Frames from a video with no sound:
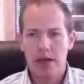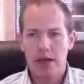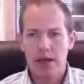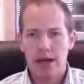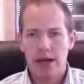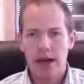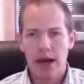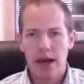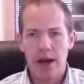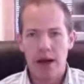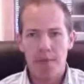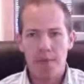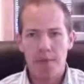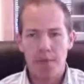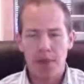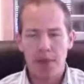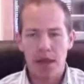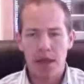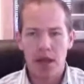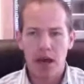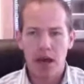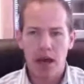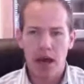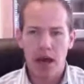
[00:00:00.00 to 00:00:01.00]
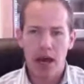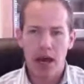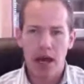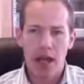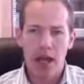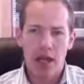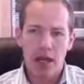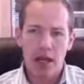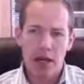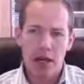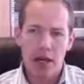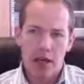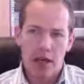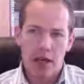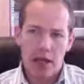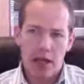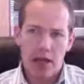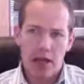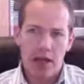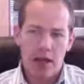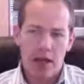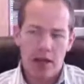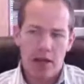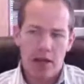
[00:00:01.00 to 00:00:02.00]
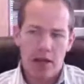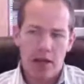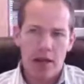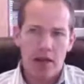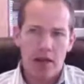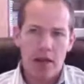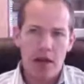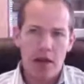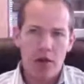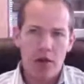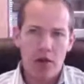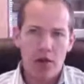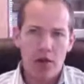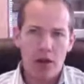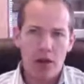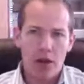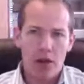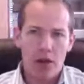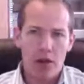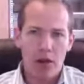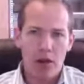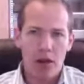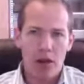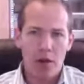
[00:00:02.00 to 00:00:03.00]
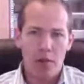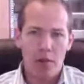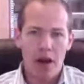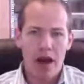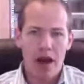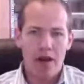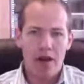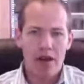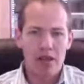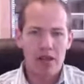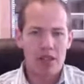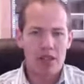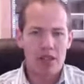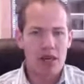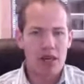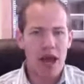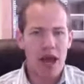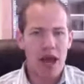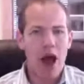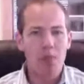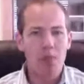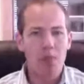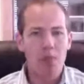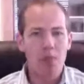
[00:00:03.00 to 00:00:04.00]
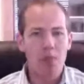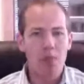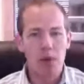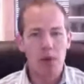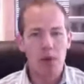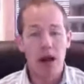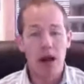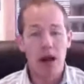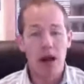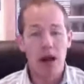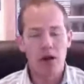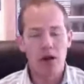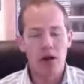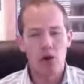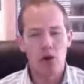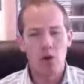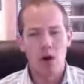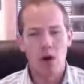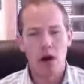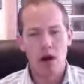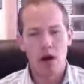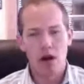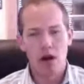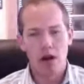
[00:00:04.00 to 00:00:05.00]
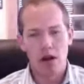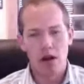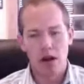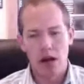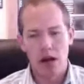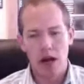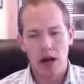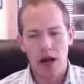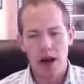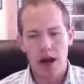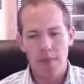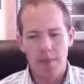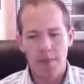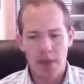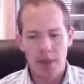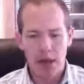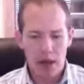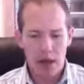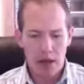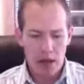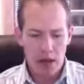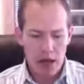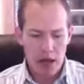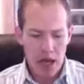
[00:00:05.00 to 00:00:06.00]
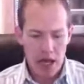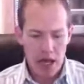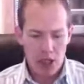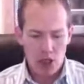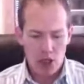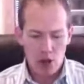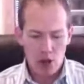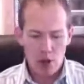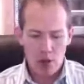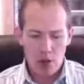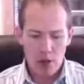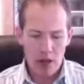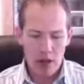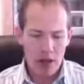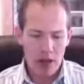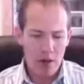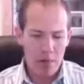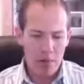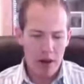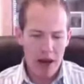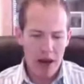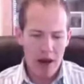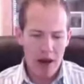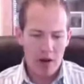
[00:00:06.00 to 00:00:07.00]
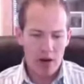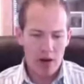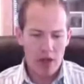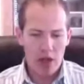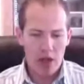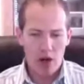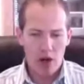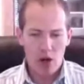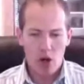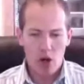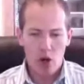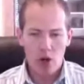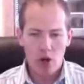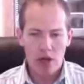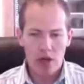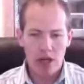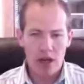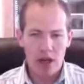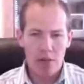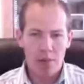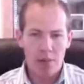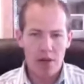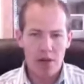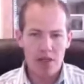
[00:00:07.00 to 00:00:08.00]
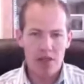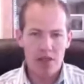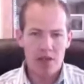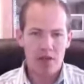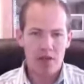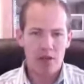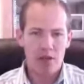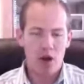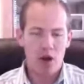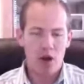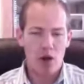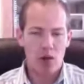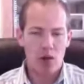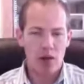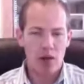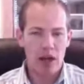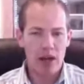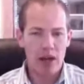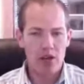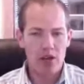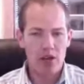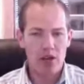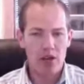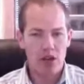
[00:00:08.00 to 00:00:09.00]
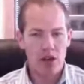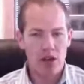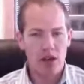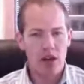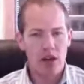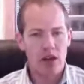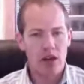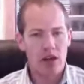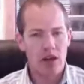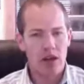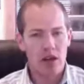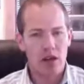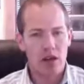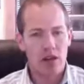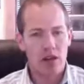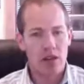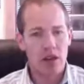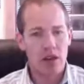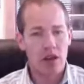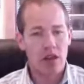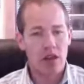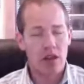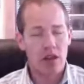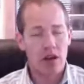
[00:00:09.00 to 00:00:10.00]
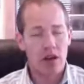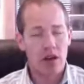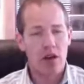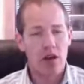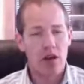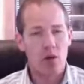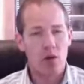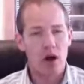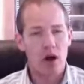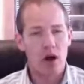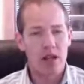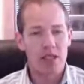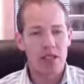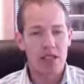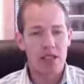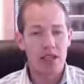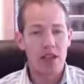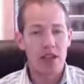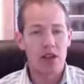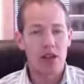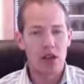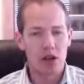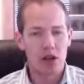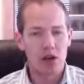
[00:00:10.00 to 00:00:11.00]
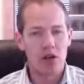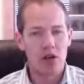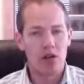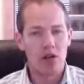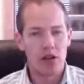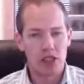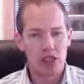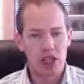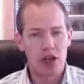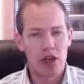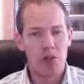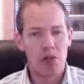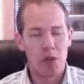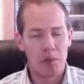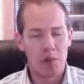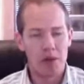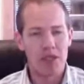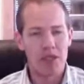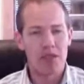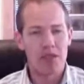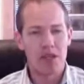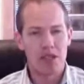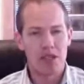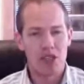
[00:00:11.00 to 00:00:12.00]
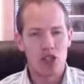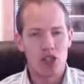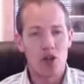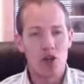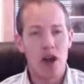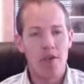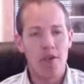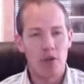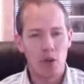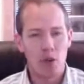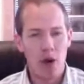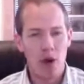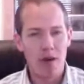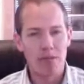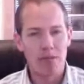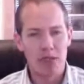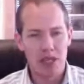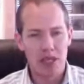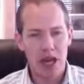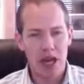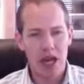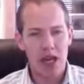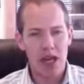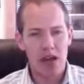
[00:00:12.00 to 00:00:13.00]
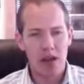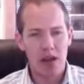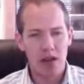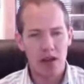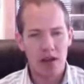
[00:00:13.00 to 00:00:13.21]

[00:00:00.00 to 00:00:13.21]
Um, uh, the, the other thing to think about is how prepared you are. Um, as you think about you know going to get a business loan, lenders are gonna they're gonna want to see that you're a legitimate business. Do you have a website?